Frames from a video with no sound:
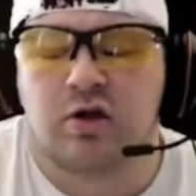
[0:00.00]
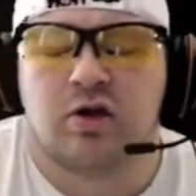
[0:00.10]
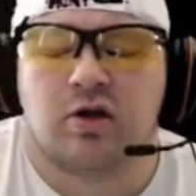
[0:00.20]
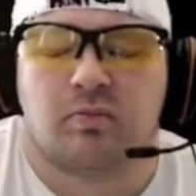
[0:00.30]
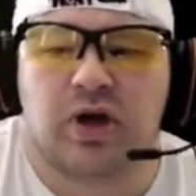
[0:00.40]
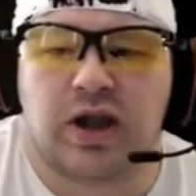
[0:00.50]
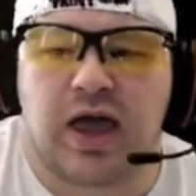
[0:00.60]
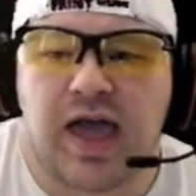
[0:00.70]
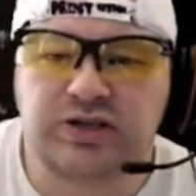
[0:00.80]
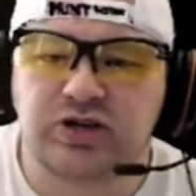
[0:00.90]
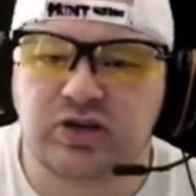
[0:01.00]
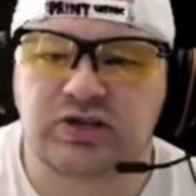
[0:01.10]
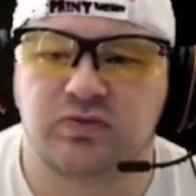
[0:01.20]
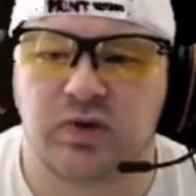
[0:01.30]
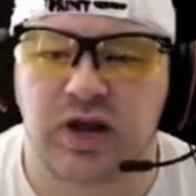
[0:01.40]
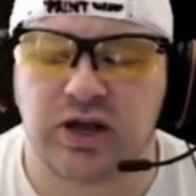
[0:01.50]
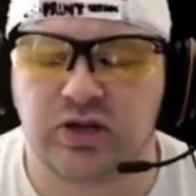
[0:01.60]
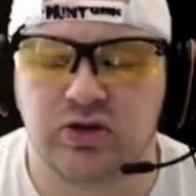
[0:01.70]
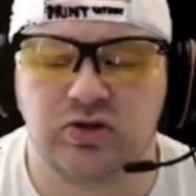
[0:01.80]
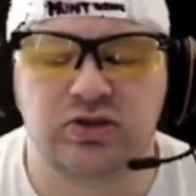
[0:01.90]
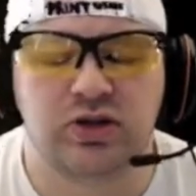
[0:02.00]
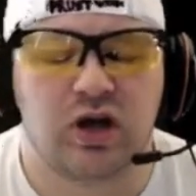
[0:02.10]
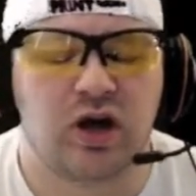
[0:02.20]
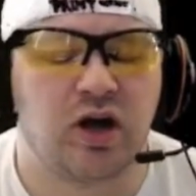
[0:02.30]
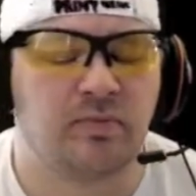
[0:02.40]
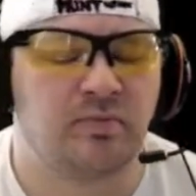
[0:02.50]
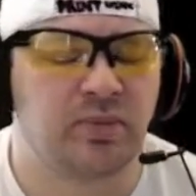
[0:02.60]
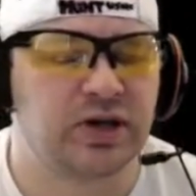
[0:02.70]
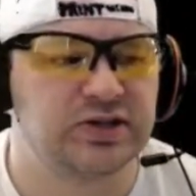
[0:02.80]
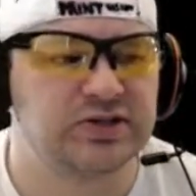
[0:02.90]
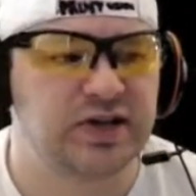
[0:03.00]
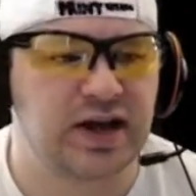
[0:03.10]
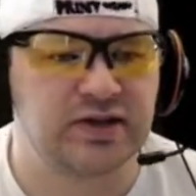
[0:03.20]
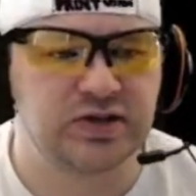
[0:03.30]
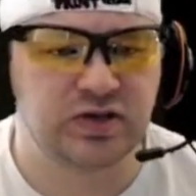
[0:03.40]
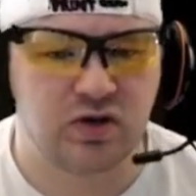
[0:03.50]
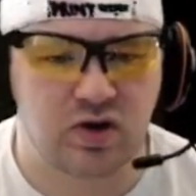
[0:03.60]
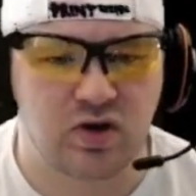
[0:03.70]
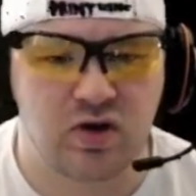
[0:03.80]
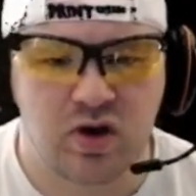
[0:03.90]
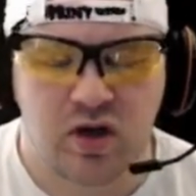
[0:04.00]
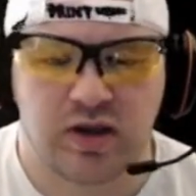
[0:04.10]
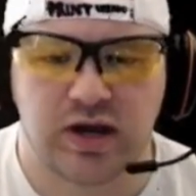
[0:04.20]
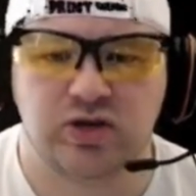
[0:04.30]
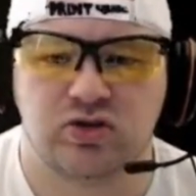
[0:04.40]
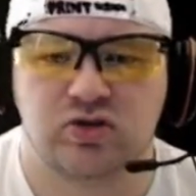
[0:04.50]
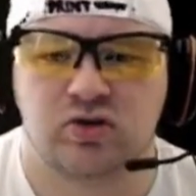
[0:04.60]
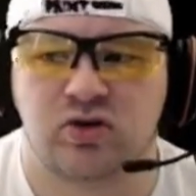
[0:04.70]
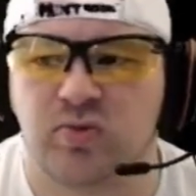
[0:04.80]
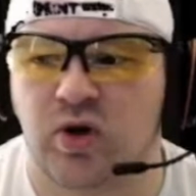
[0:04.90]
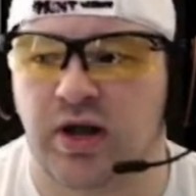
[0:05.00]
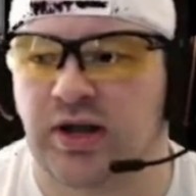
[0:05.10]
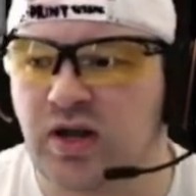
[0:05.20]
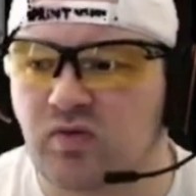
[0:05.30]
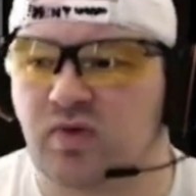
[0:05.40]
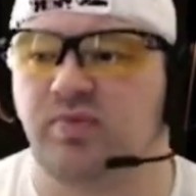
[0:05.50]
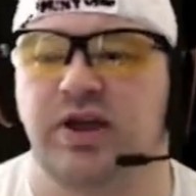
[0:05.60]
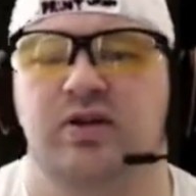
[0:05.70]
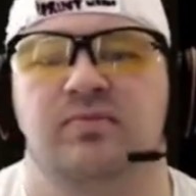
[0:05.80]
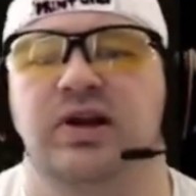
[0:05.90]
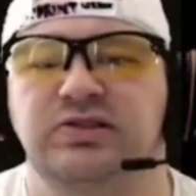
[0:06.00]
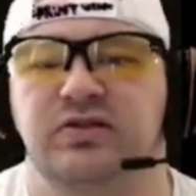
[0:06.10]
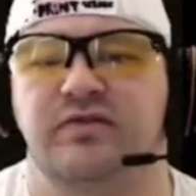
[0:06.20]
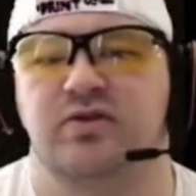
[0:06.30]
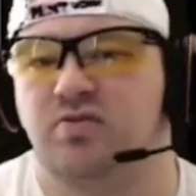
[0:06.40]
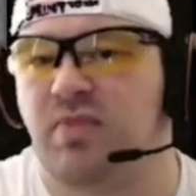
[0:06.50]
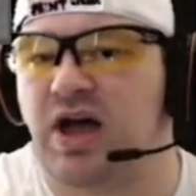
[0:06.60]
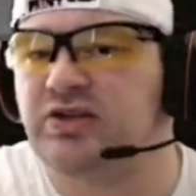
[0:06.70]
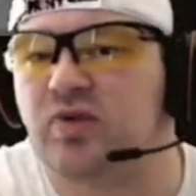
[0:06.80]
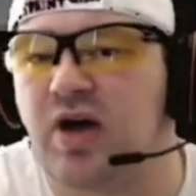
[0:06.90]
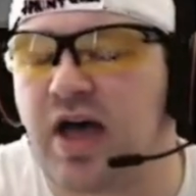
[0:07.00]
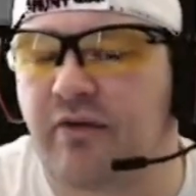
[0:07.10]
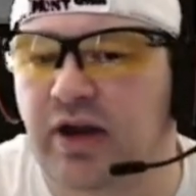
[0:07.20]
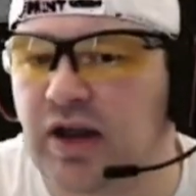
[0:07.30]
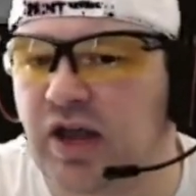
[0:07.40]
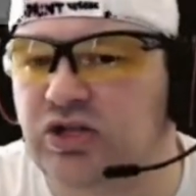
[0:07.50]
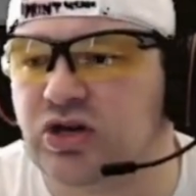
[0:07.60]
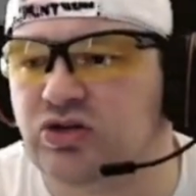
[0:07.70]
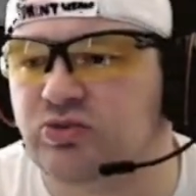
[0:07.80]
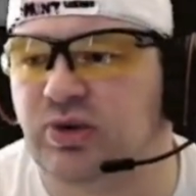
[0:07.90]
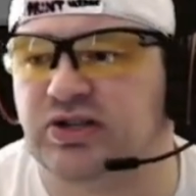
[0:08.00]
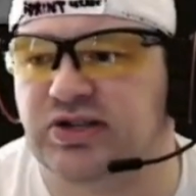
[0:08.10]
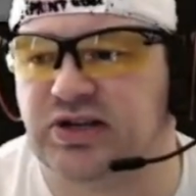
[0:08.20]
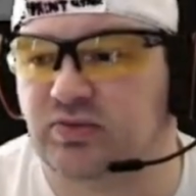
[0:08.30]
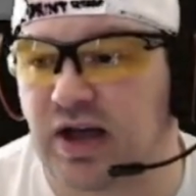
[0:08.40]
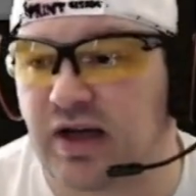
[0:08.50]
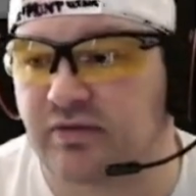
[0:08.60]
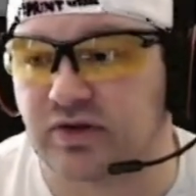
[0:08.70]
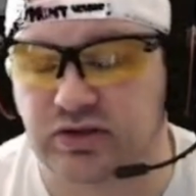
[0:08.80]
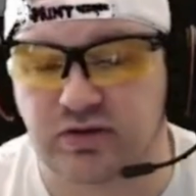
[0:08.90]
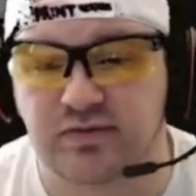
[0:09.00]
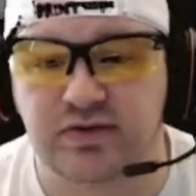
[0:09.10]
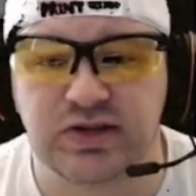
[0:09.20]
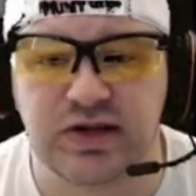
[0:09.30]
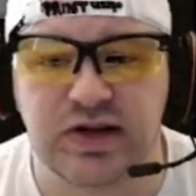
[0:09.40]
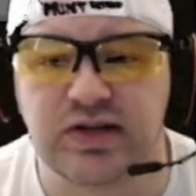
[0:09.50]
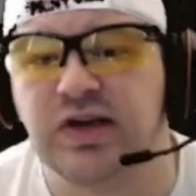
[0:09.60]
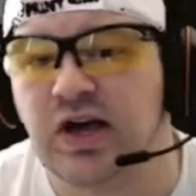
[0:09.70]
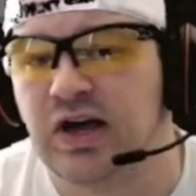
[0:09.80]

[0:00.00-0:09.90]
But 8 chunks is what I use because that is your normal. And anyone playing on my server, you might as well have it at 8 chunks because that's what I have the server set as.